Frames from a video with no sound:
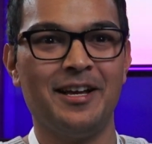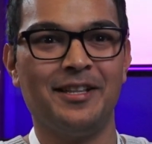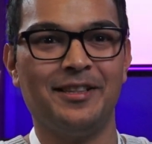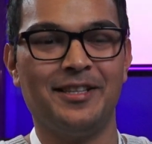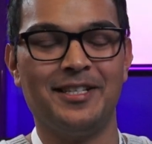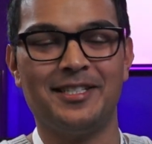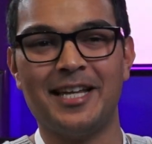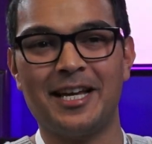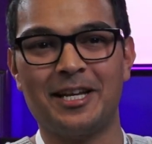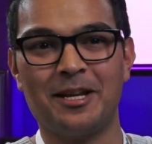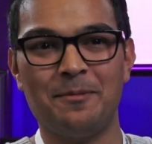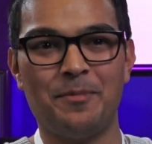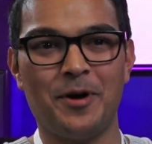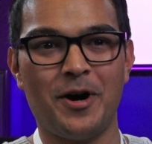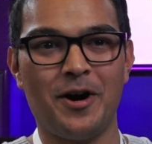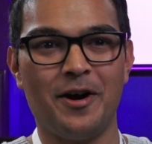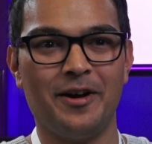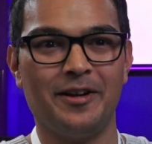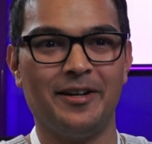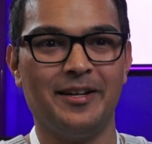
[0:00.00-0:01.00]
The second
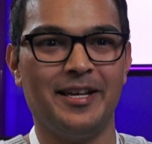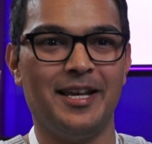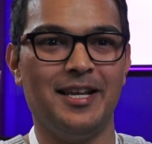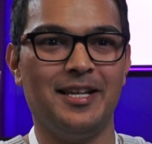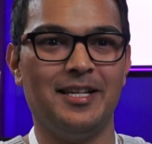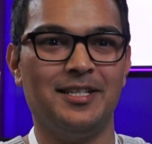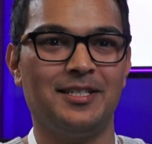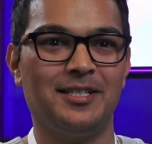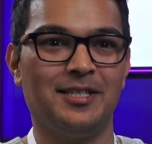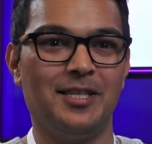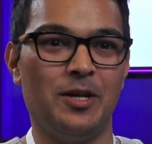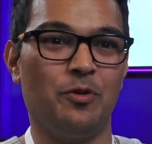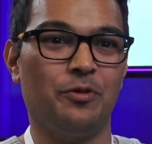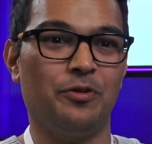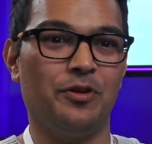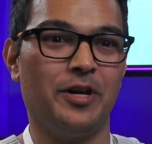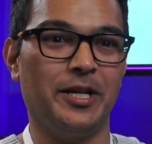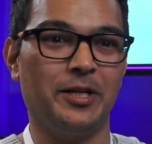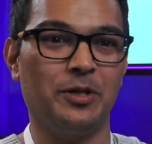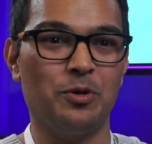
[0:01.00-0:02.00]
part is the
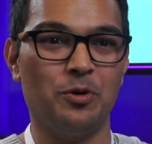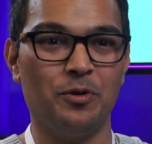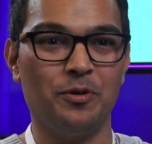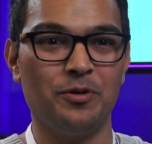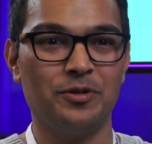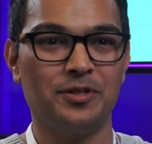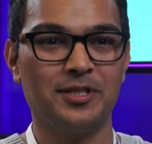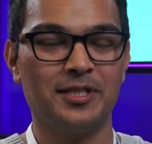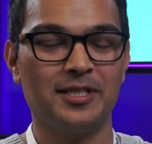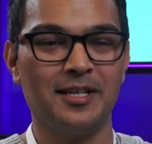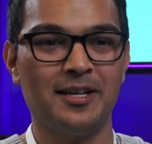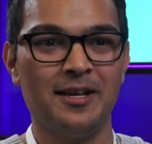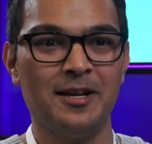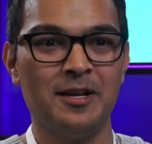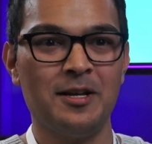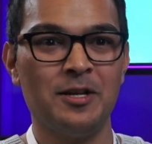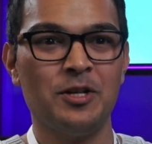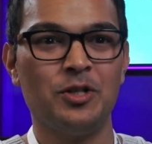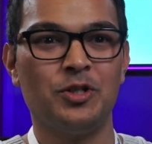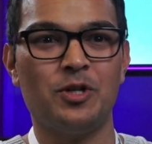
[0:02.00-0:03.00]
online course.
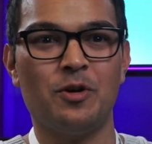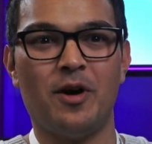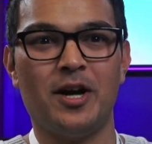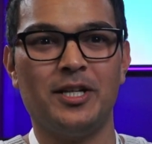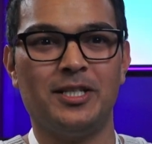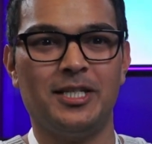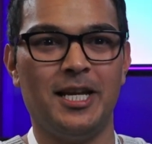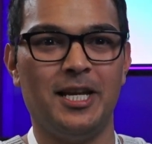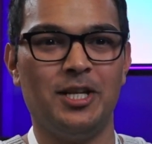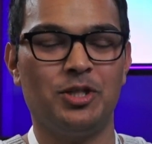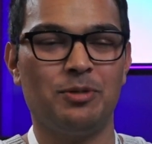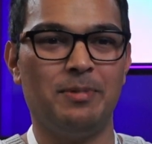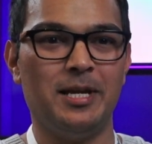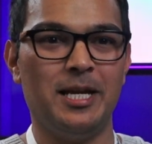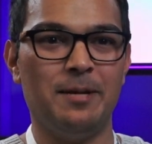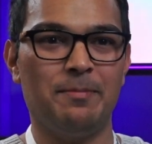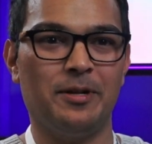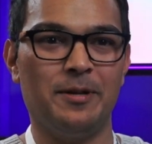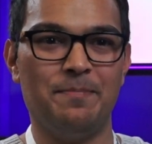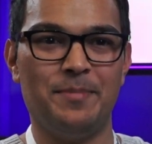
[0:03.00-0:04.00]
So I teach
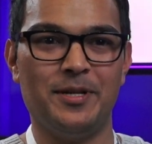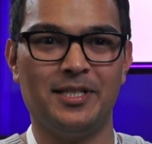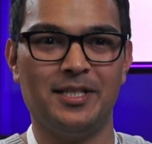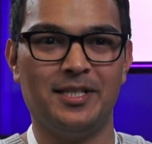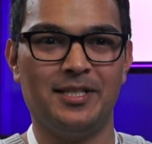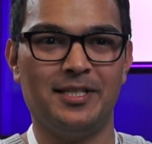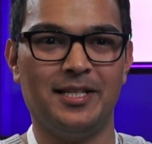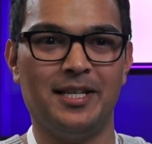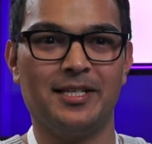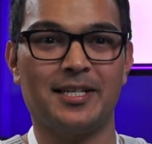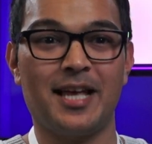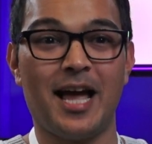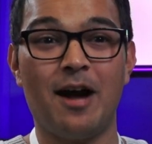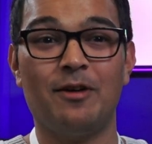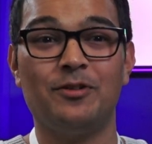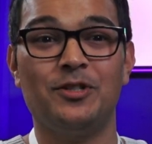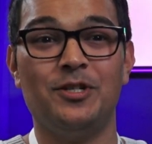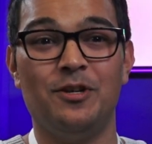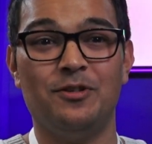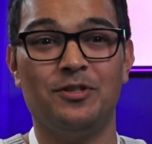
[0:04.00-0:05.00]
people and businesses how
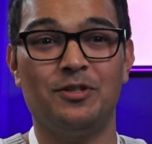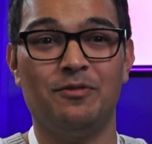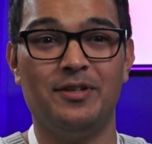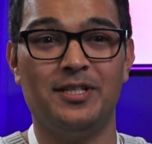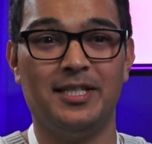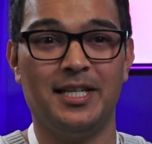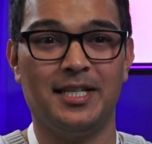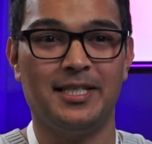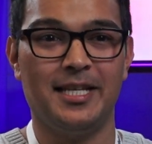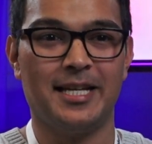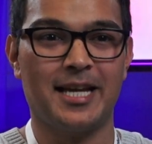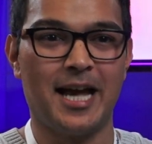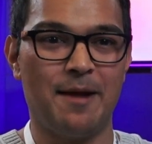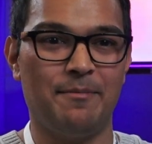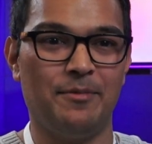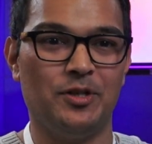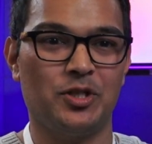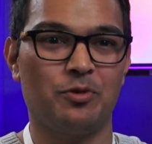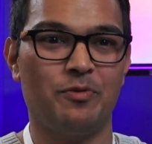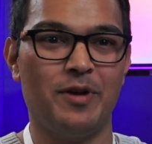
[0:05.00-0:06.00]
to use 360
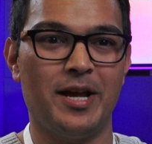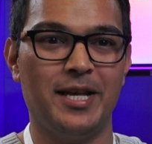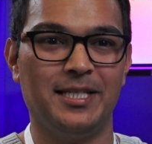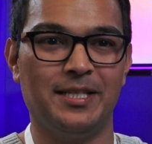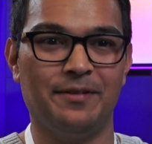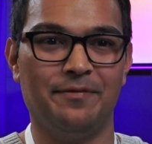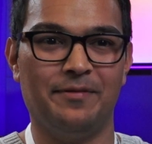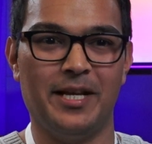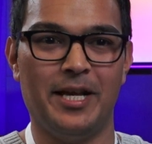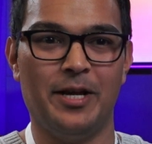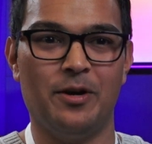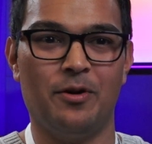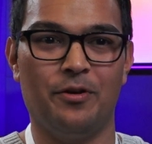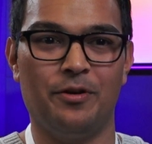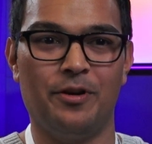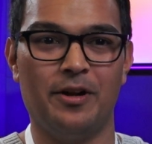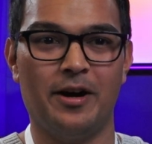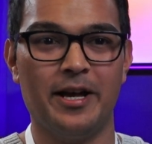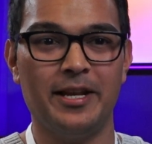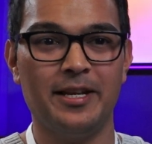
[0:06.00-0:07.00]
cameras creatively
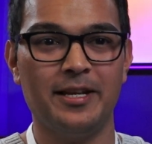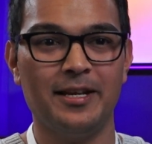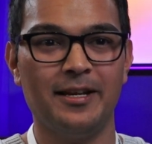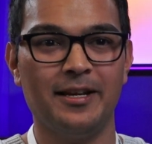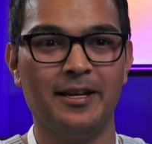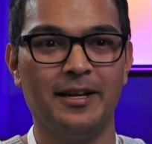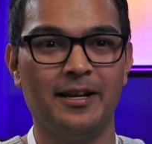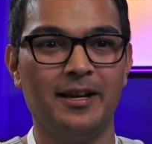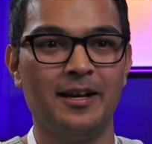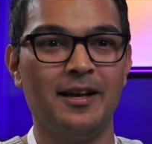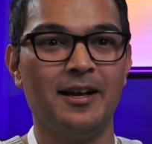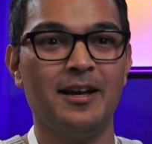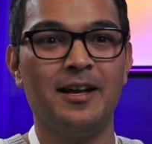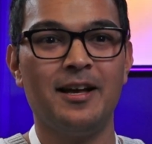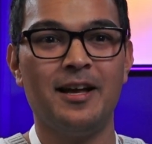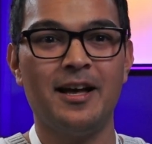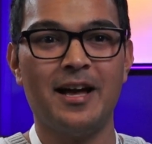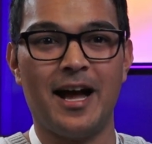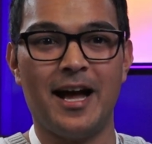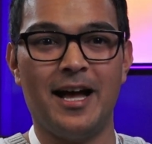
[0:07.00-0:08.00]
online.
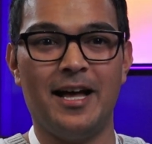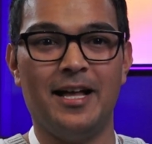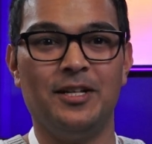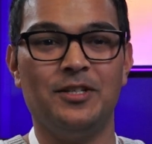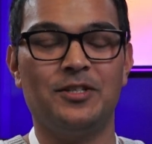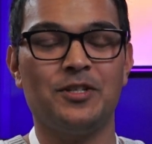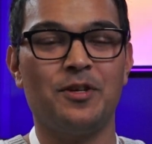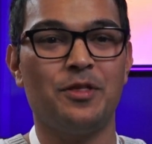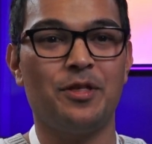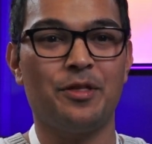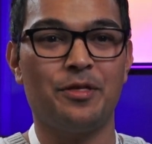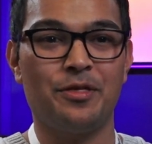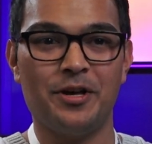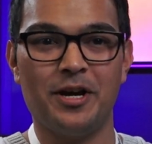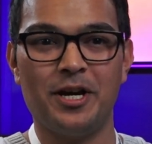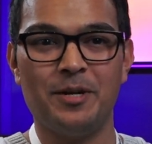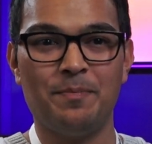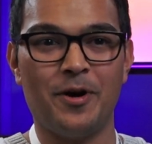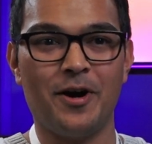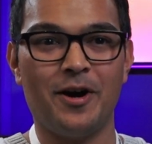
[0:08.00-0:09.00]
And the
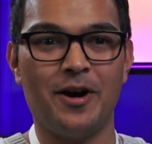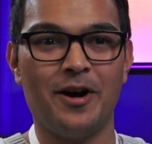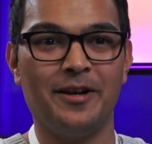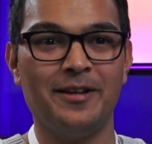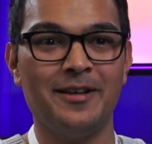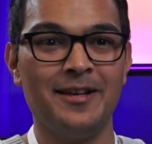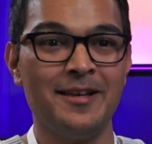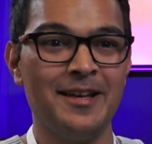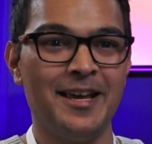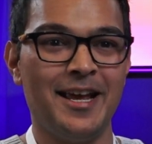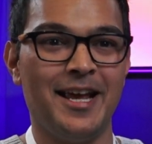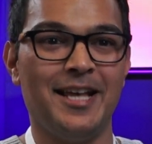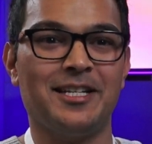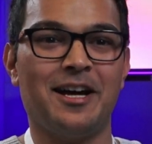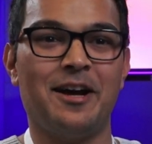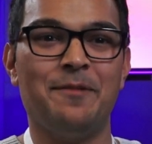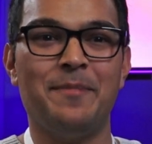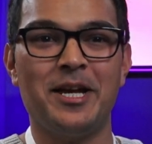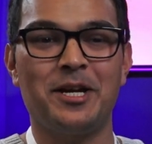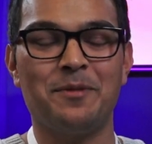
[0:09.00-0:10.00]
third part is
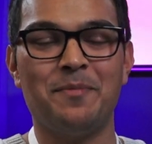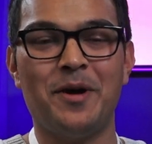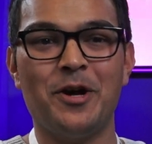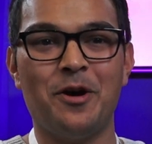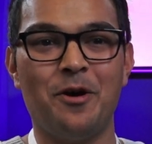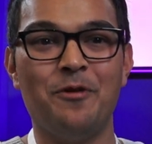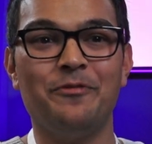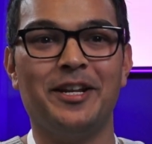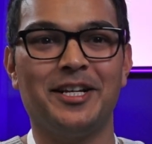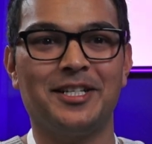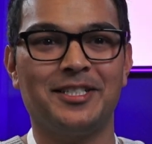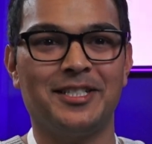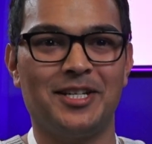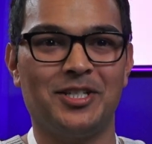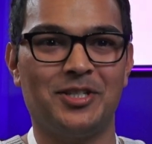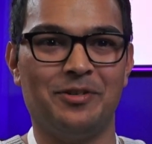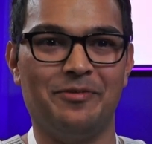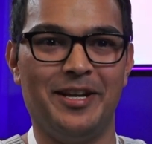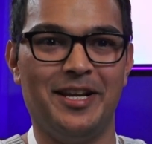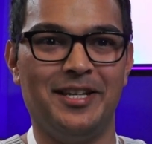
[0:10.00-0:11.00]
I make my own
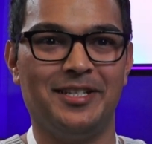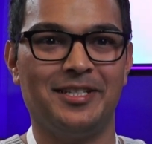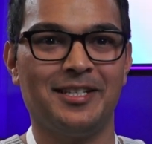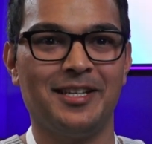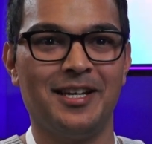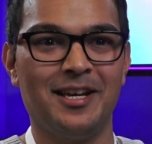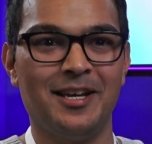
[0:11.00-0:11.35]
accessories,